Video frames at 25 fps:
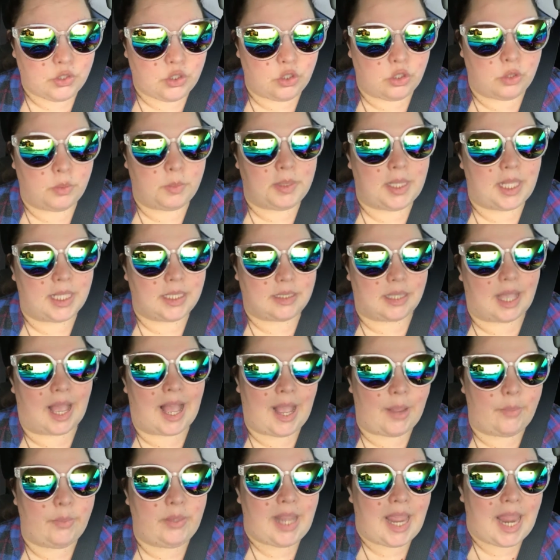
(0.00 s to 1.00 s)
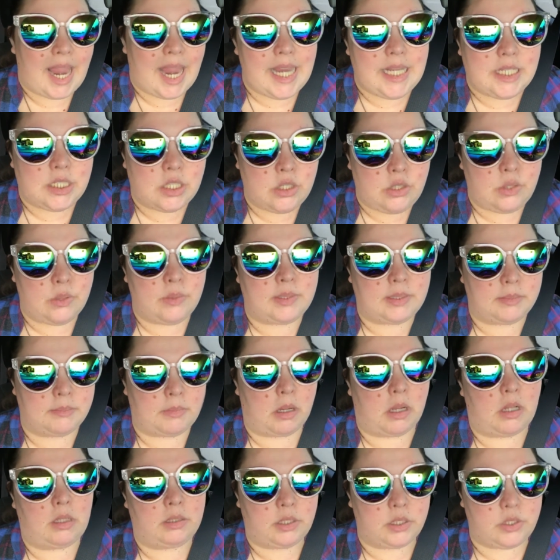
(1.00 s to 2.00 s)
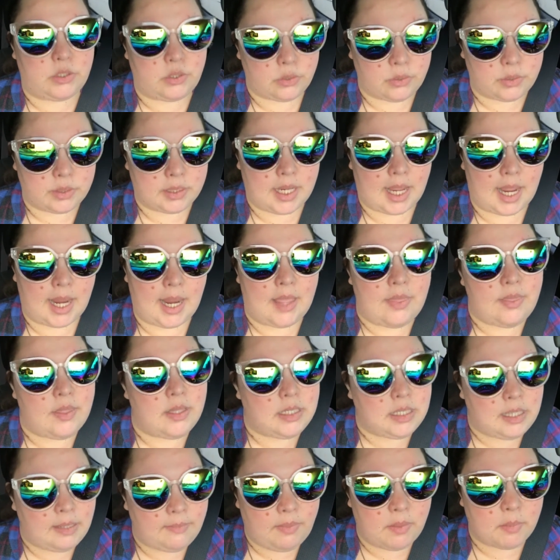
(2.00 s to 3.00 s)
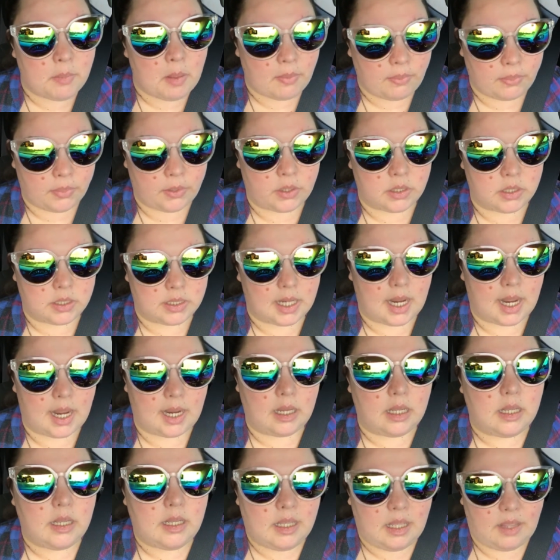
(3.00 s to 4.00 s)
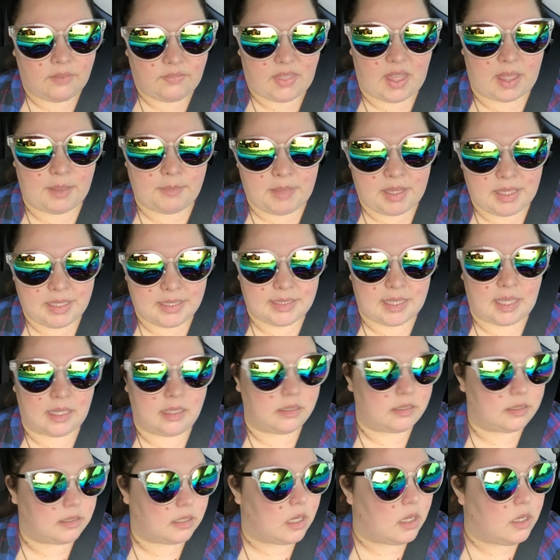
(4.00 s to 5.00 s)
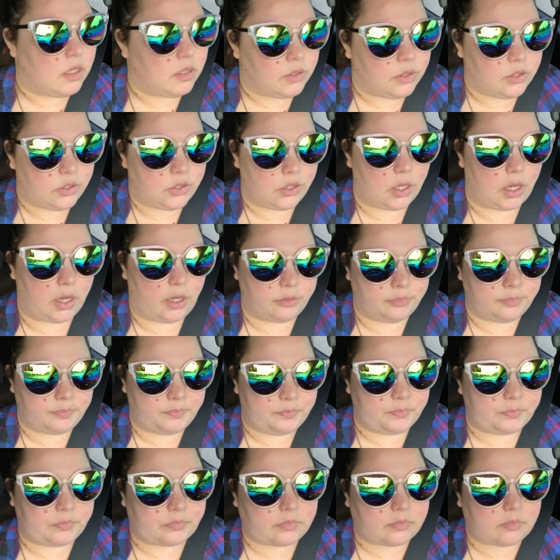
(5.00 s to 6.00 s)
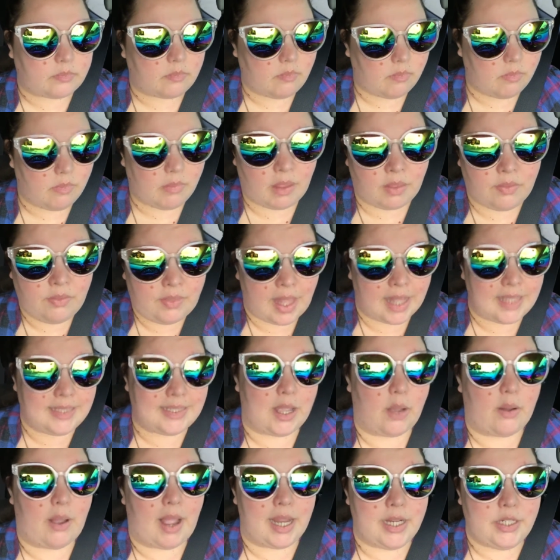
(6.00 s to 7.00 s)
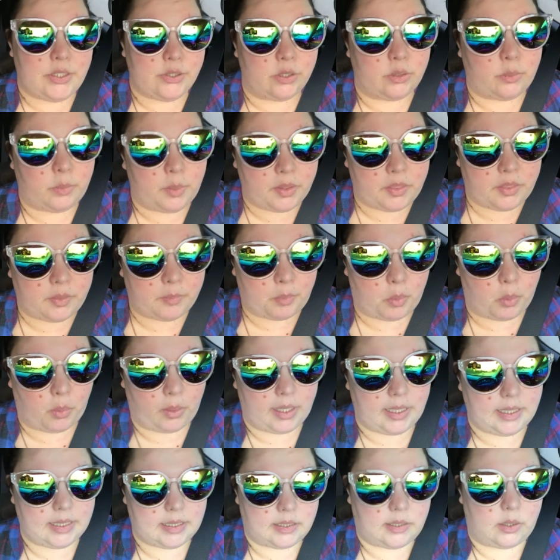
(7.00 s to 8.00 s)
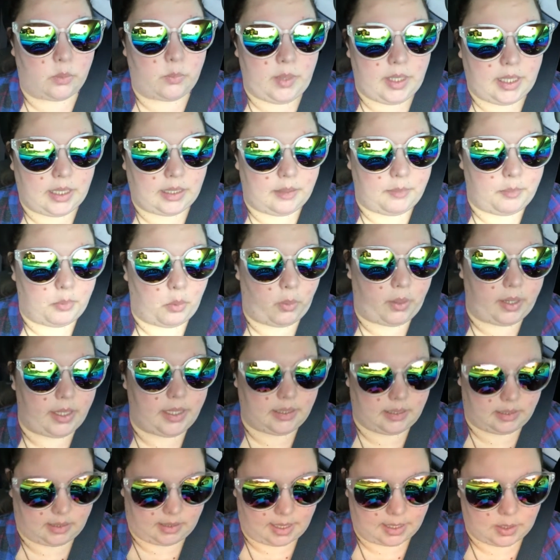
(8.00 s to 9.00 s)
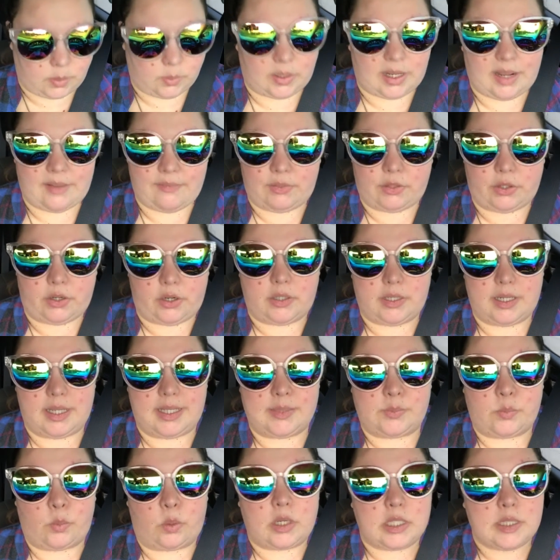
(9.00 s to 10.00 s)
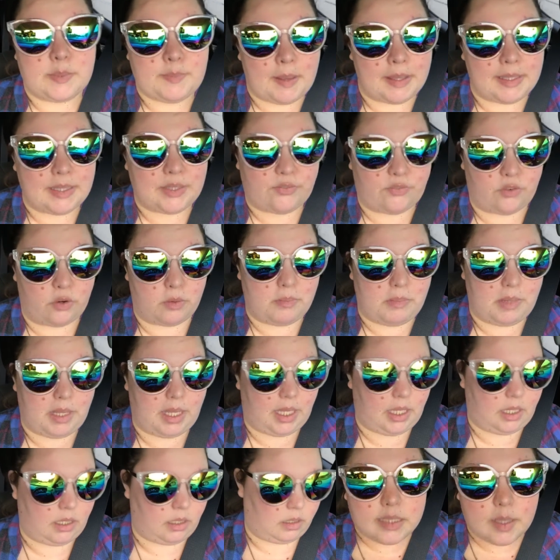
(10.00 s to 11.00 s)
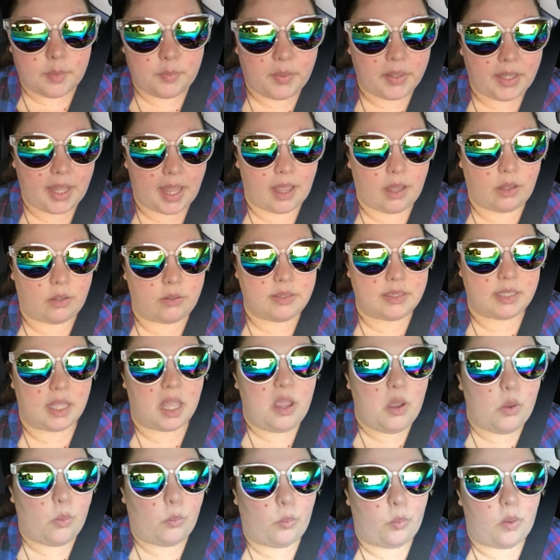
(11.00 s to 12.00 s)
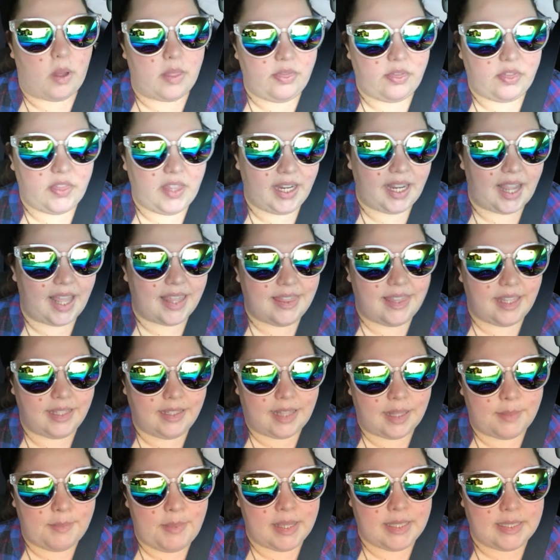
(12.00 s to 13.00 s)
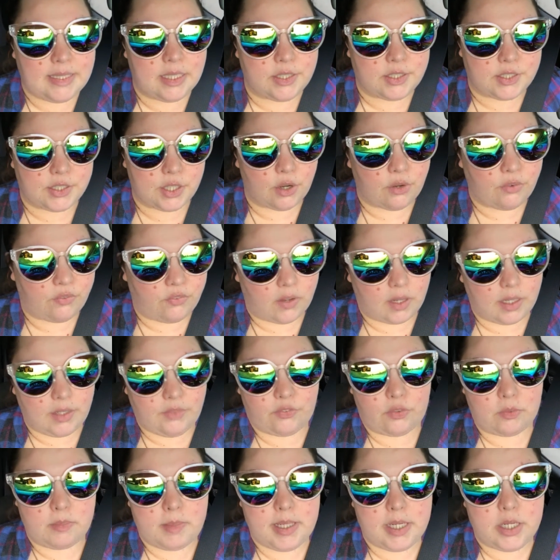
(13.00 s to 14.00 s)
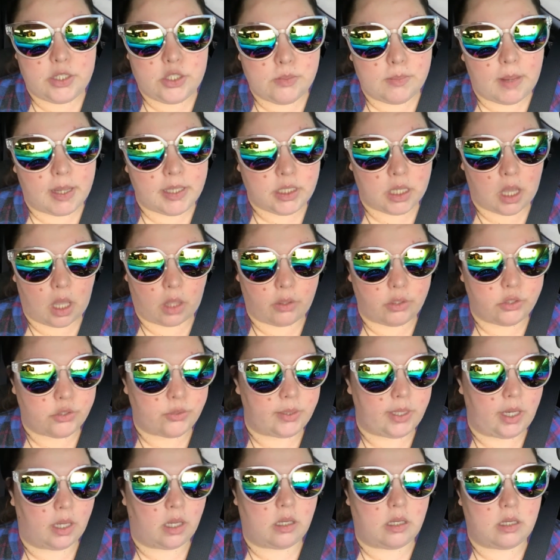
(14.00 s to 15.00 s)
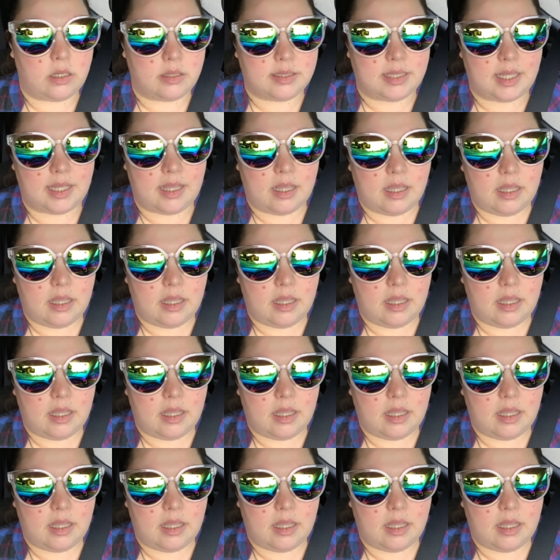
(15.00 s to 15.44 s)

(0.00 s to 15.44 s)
to, but I would hate to use them all on a Tuesday and then need them on Thursday, if that makes sense. So that's how I do it with the points, the weekly points. That's what I've learned is works best for me. Something else, one thing I think that makes it so fun for me to do my Dollar Tree hauls,